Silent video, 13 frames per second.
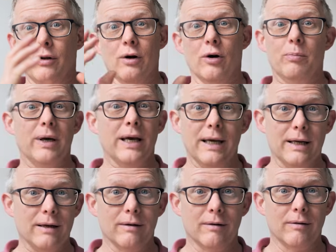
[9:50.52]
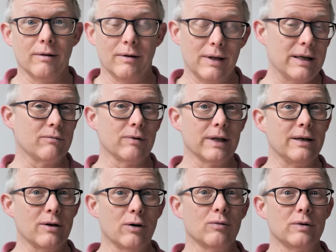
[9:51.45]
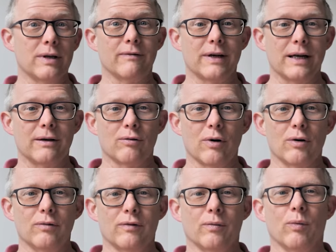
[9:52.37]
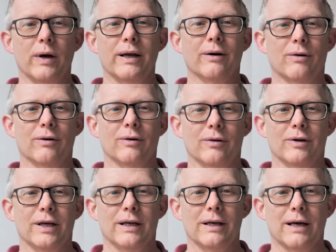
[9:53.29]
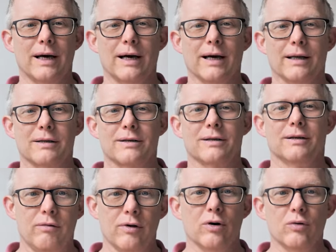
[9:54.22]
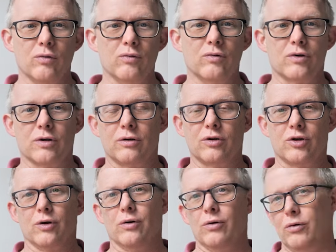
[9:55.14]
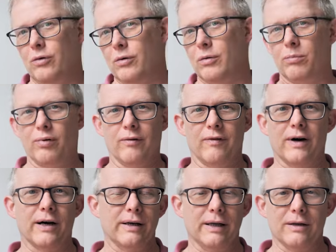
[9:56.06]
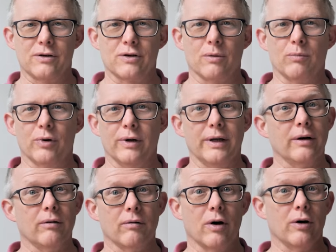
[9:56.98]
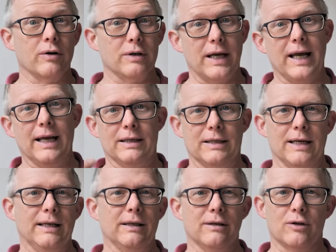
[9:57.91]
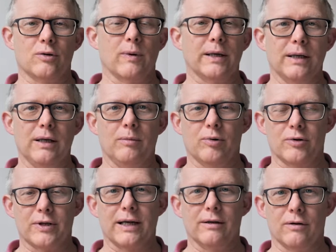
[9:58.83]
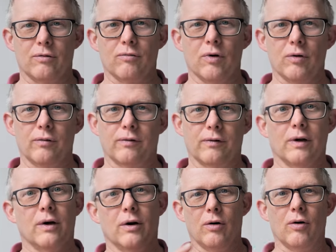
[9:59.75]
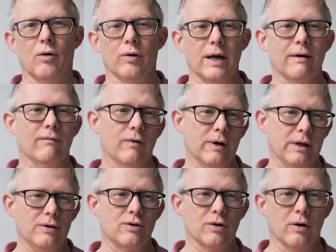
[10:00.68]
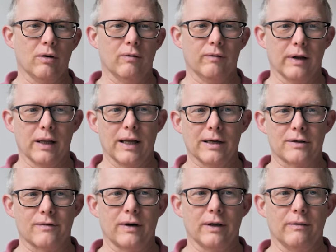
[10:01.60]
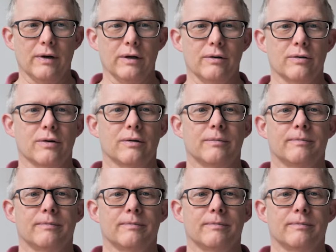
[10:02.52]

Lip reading: there being literally no dividend growth, we are looking at those two providing somewhere in around 18 to 20% growth on average over the last 5 years.